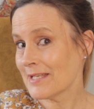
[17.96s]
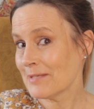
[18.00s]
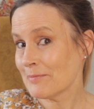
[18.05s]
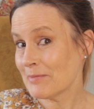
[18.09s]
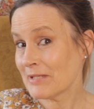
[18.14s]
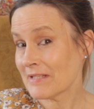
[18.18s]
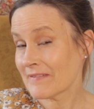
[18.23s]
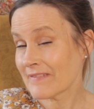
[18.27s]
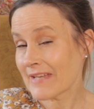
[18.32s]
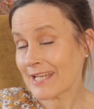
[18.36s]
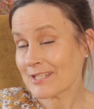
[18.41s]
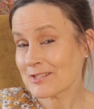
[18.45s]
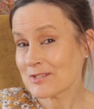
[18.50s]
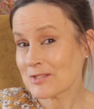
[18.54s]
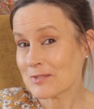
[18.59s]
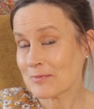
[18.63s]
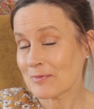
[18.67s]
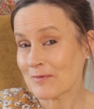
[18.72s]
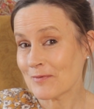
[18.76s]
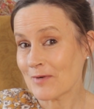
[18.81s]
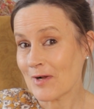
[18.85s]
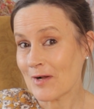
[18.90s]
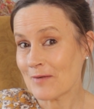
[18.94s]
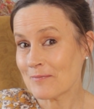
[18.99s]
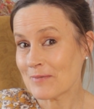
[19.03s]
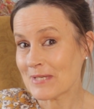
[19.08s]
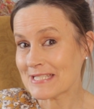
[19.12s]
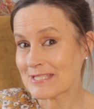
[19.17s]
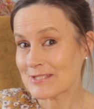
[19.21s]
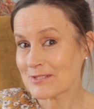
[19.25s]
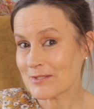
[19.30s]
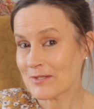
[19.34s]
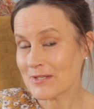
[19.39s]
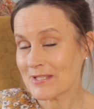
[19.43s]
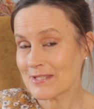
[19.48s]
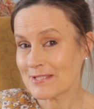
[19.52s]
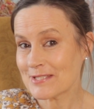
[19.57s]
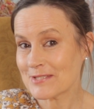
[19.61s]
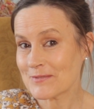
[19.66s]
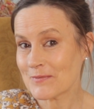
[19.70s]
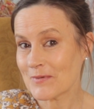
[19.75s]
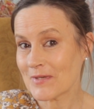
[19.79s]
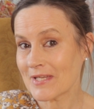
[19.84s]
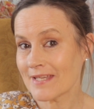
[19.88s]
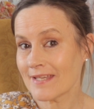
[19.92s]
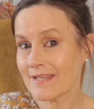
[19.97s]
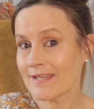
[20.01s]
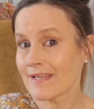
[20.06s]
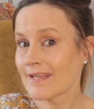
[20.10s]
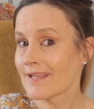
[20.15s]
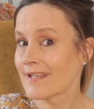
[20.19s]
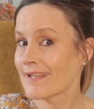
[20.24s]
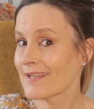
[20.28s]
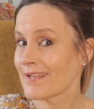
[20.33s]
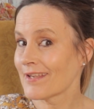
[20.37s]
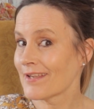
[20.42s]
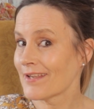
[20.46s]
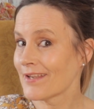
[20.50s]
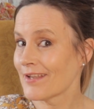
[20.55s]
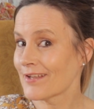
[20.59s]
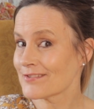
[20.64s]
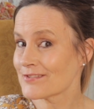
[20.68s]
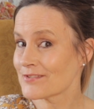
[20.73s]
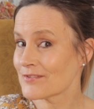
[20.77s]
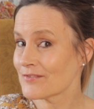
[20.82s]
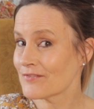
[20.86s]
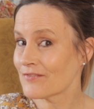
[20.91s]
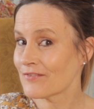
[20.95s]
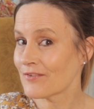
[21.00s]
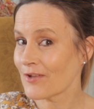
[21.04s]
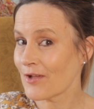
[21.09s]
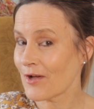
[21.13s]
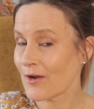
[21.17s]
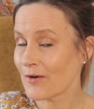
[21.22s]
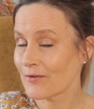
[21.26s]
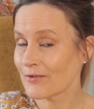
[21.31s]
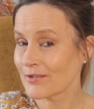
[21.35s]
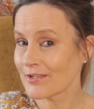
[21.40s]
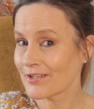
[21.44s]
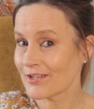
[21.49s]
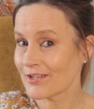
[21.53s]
little bit of catch up of what I've been sewing this week. Lots of floral